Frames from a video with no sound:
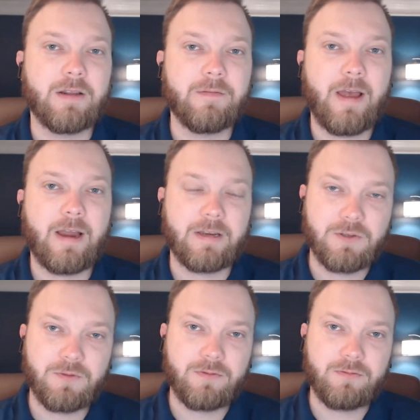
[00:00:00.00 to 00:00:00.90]
In fact,
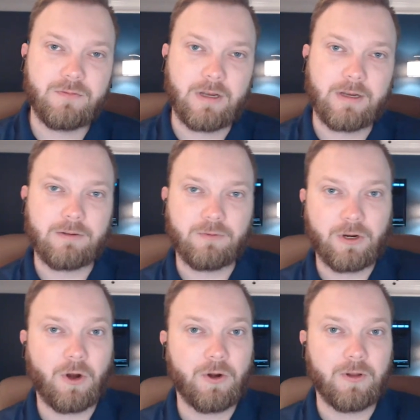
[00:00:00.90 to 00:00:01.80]
as
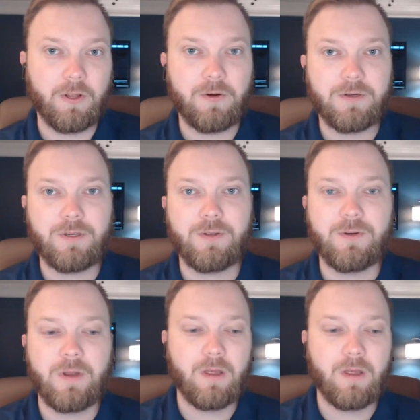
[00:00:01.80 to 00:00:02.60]
Ricardo alluded to,